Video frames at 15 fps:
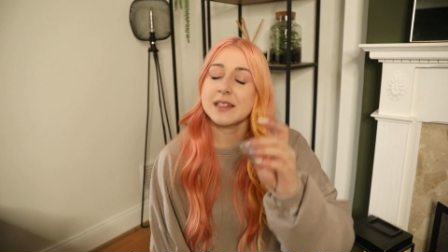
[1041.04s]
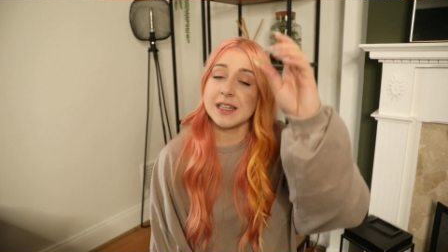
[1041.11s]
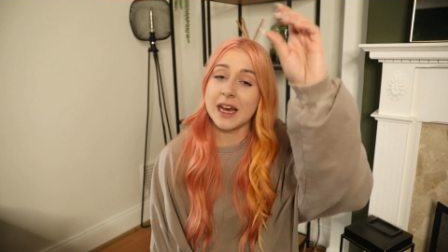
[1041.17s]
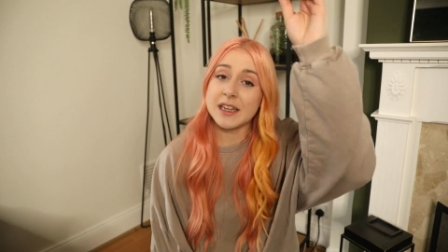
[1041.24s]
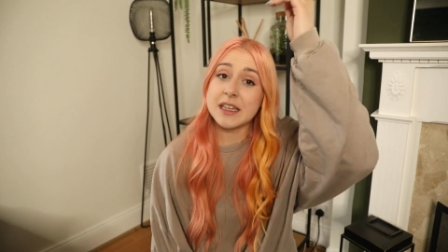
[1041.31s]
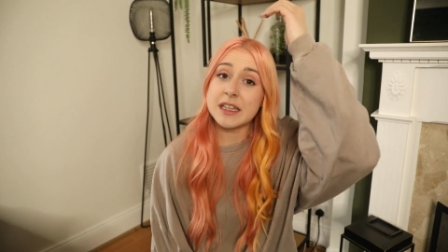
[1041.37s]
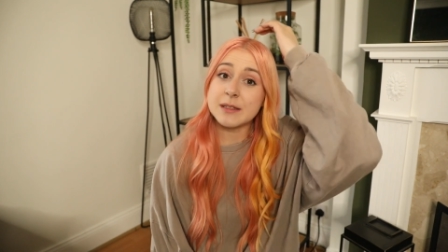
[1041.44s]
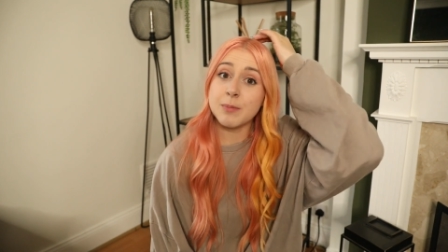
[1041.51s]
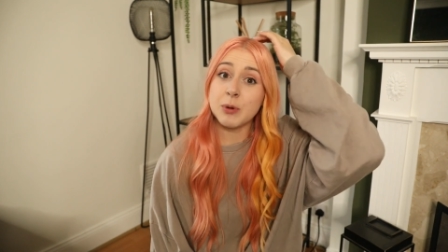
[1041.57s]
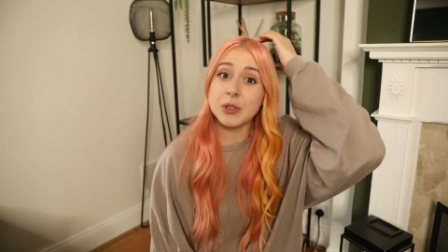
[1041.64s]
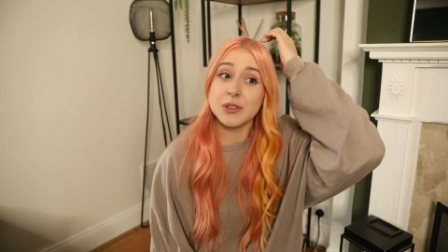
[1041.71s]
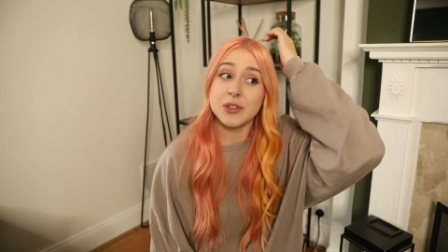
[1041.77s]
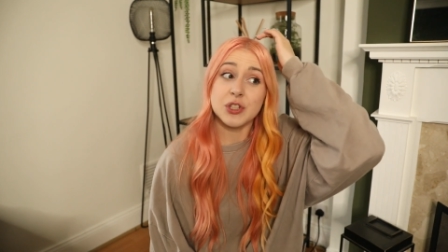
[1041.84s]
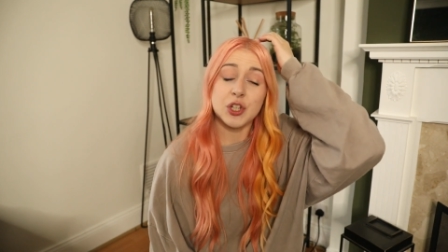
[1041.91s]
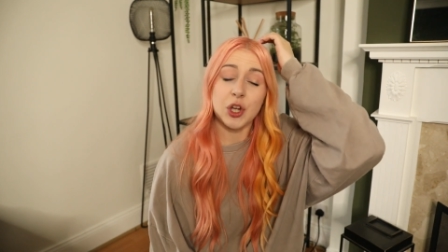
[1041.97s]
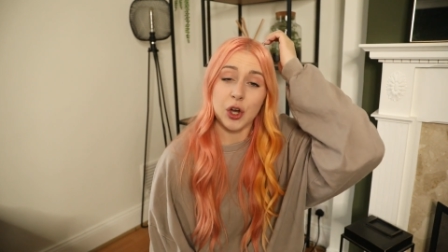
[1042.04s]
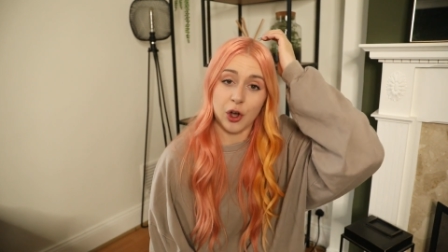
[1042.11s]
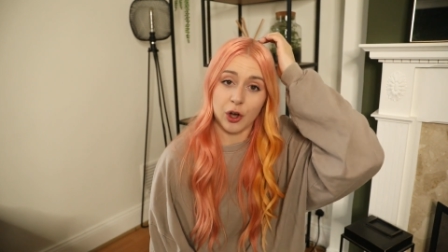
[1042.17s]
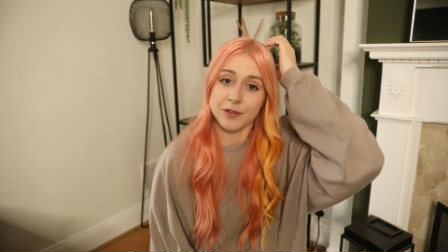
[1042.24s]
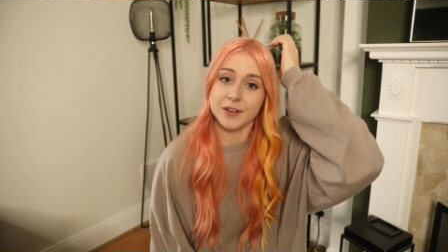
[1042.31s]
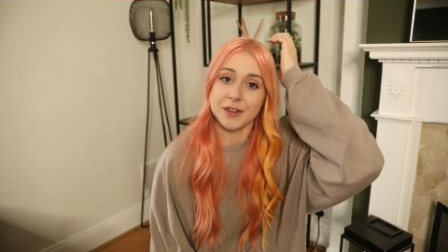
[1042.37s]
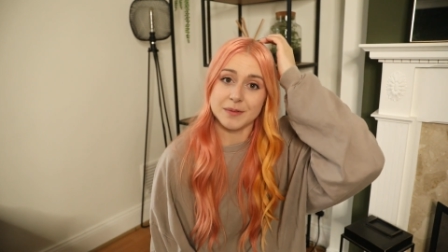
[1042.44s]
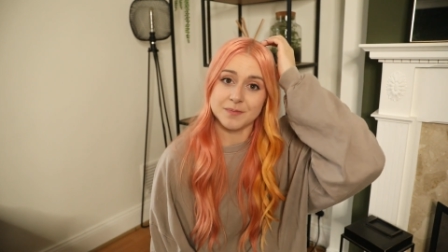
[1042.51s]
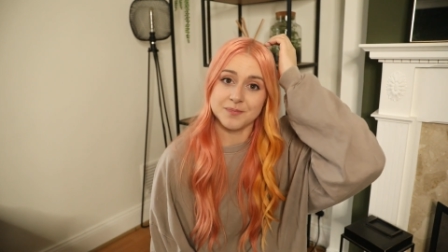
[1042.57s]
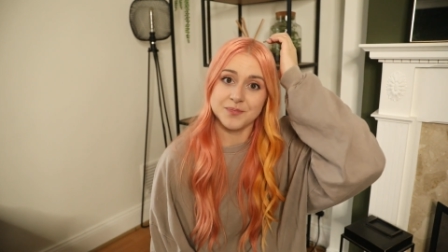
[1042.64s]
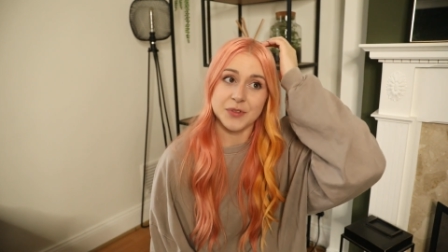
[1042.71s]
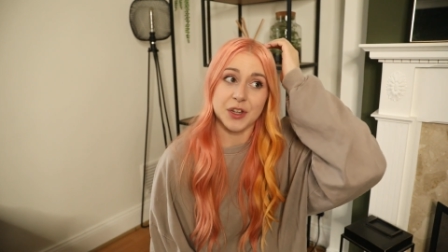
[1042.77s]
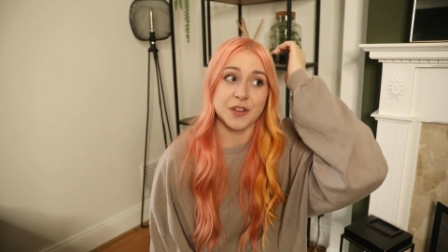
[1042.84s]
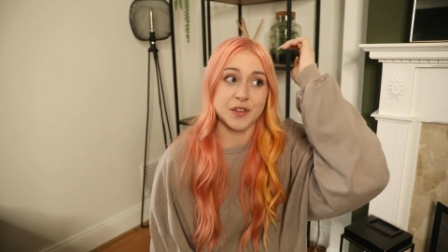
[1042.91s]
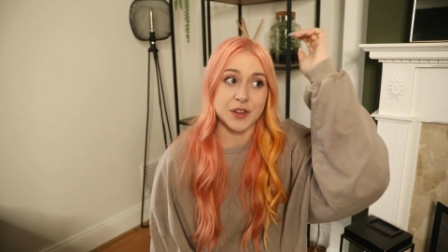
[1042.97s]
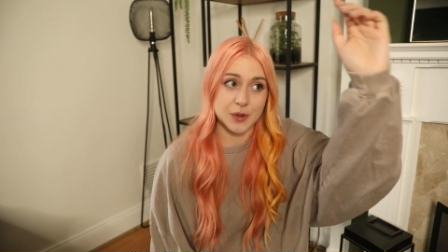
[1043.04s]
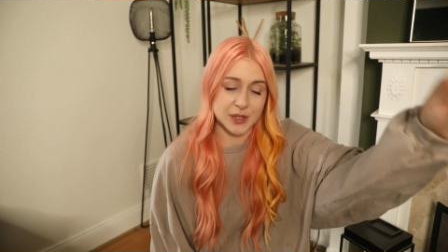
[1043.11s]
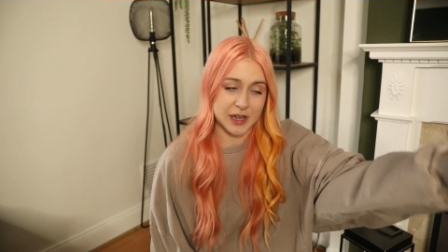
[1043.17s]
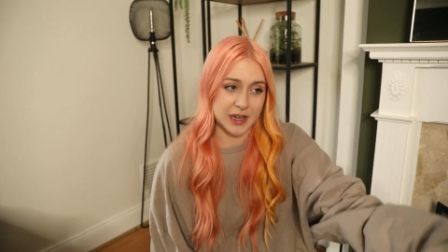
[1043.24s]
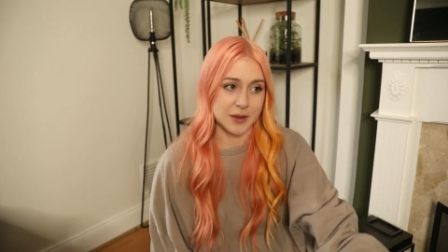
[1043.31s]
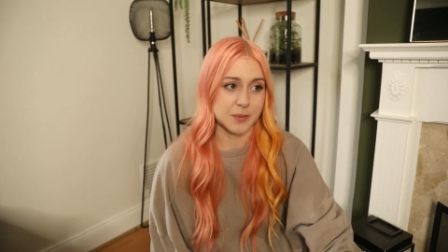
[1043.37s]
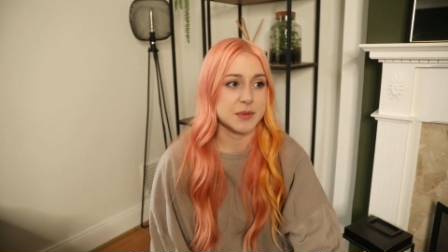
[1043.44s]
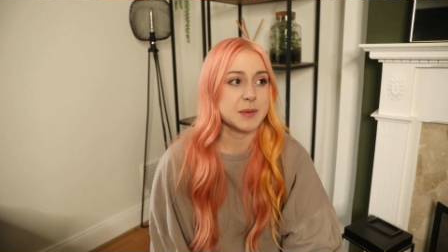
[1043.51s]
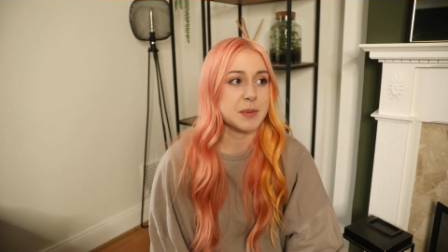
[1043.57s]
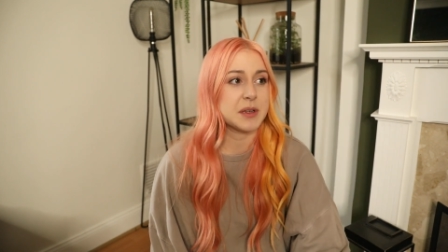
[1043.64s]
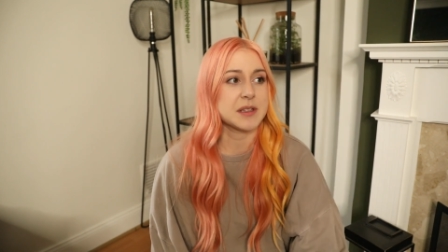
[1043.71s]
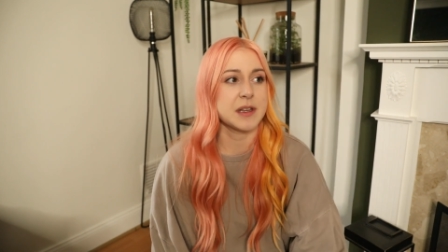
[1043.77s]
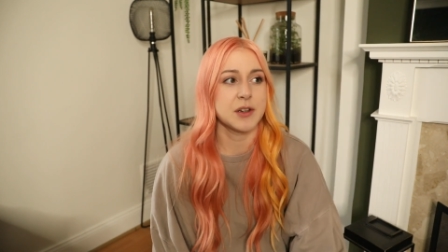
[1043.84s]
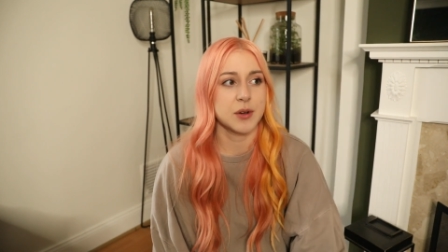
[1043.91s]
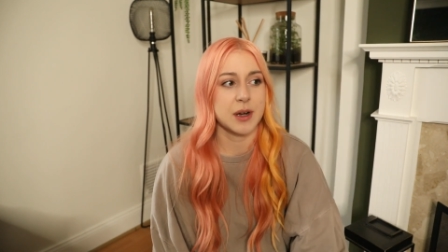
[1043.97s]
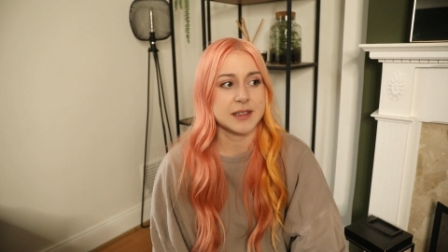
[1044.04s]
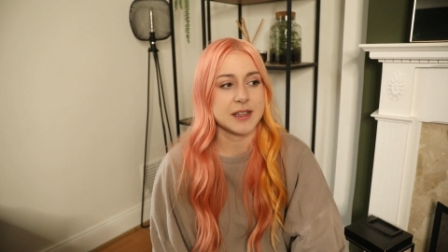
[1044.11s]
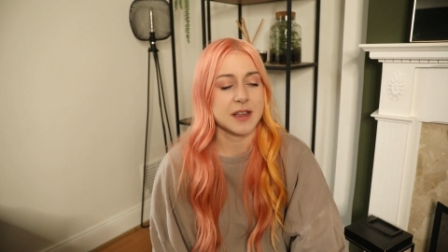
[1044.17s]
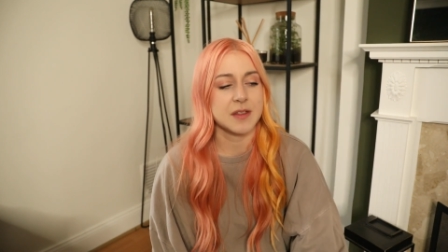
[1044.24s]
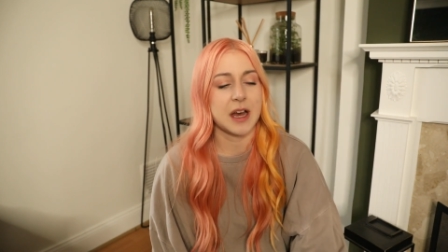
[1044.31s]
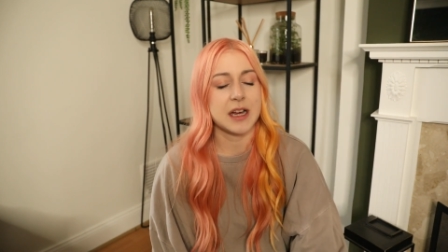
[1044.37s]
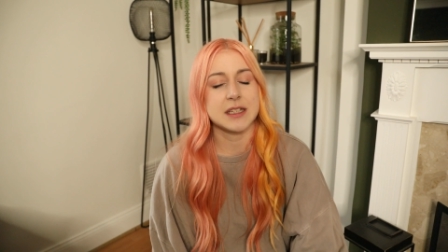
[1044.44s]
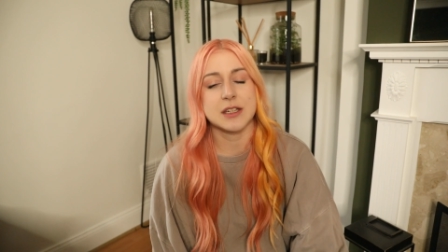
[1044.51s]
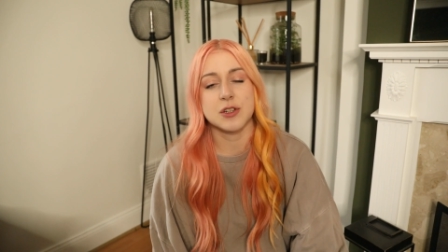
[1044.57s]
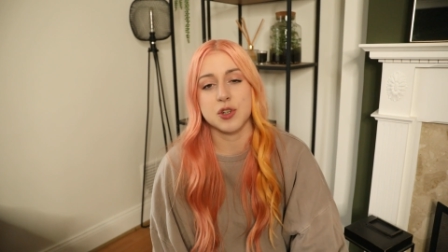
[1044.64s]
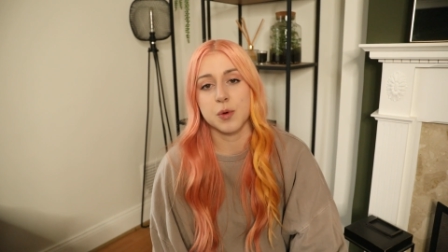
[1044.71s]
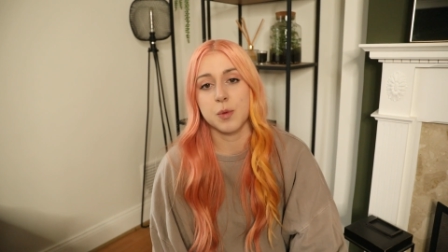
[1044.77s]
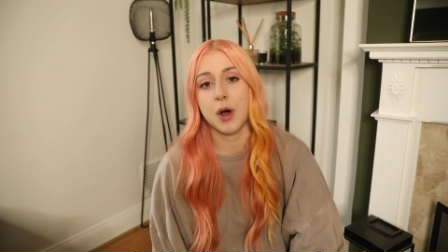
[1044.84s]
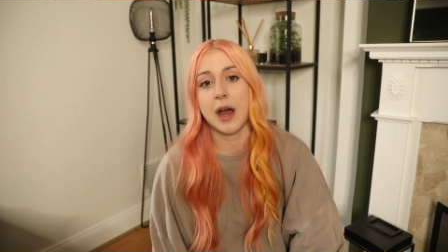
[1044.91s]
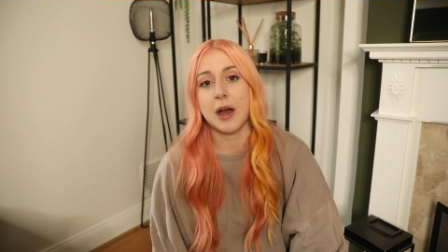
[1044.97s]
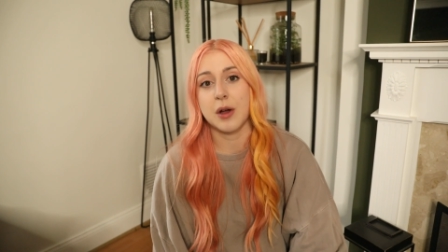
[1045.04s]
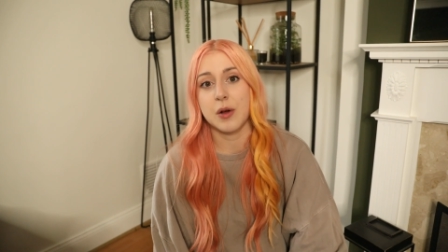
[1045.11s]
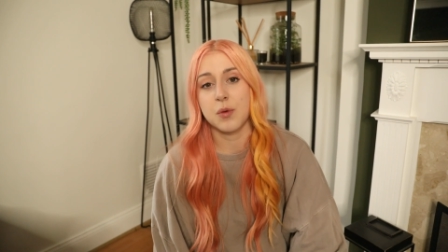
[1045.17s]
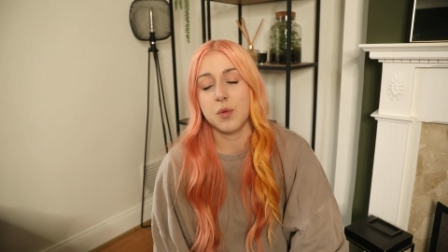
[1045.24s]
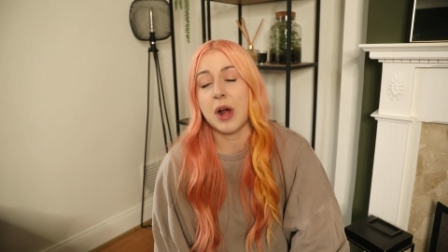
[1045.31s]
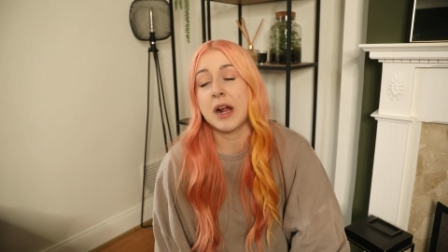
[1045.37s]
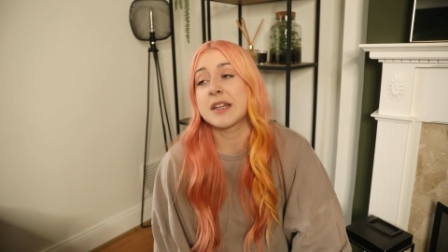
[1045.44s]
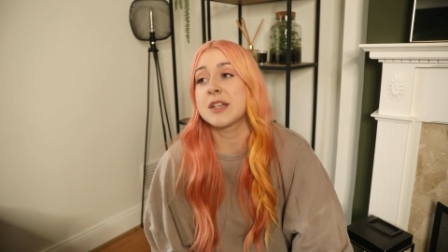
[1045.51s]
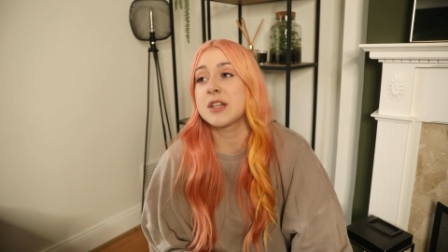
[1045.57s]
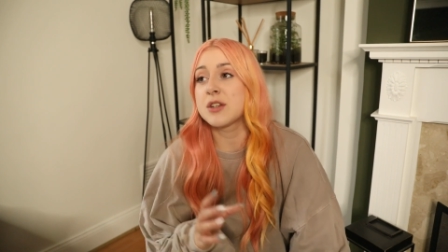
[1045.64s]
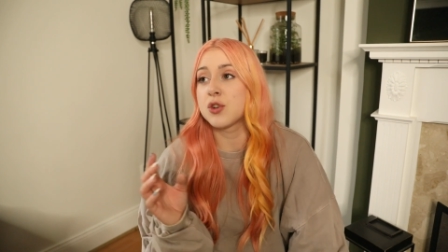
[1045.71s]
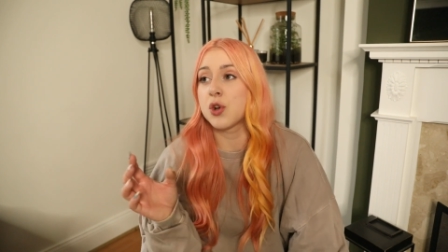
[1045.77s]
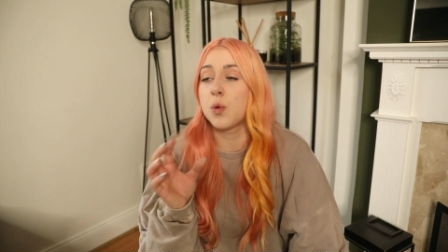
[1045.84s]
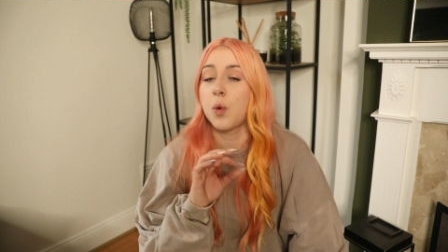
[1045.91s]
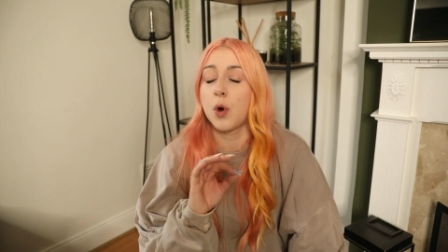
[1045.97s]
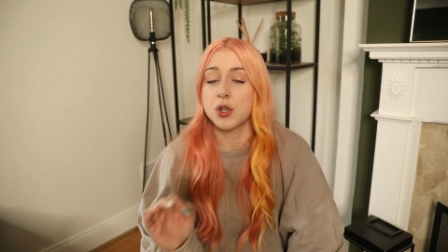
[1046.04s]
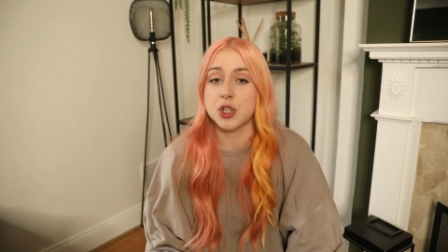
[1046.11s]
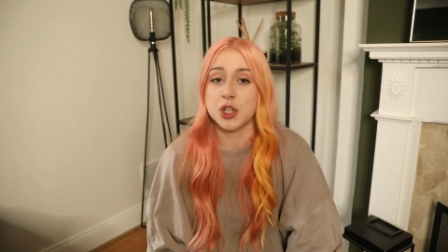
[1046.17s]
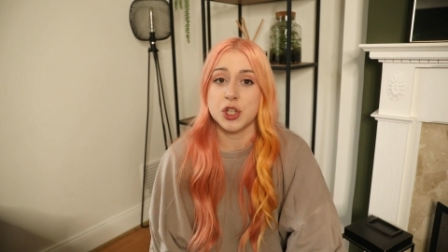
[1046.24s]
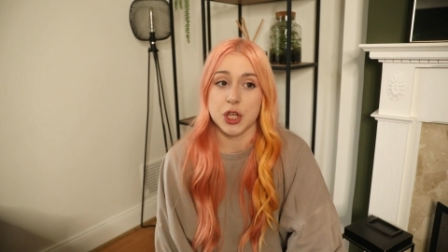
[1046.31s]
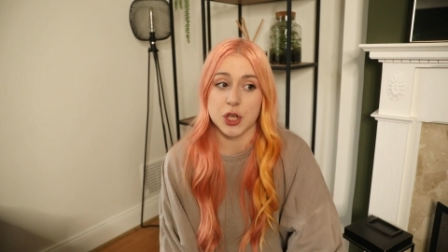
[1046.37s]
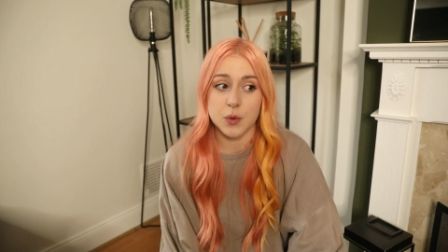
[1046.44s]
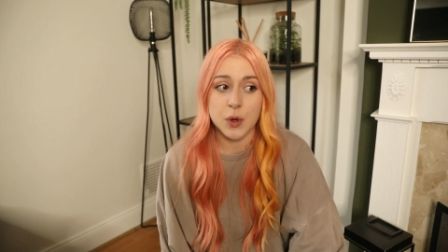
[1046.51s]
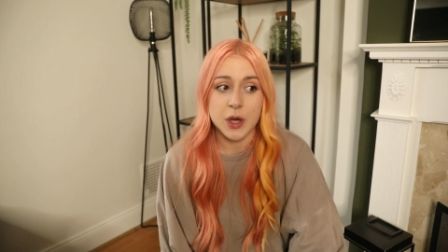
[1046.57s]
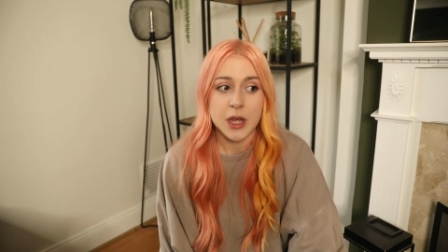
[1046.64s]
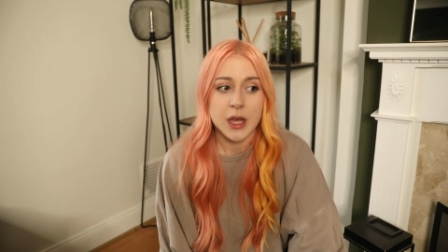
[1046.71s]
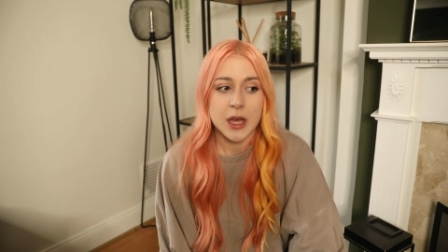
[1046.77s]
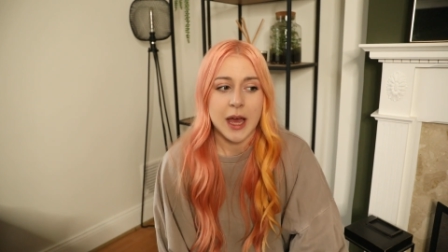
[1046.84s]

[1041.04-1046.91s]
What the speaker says: had his buttons took off him a few times, because I know I said that I didn't know what to do.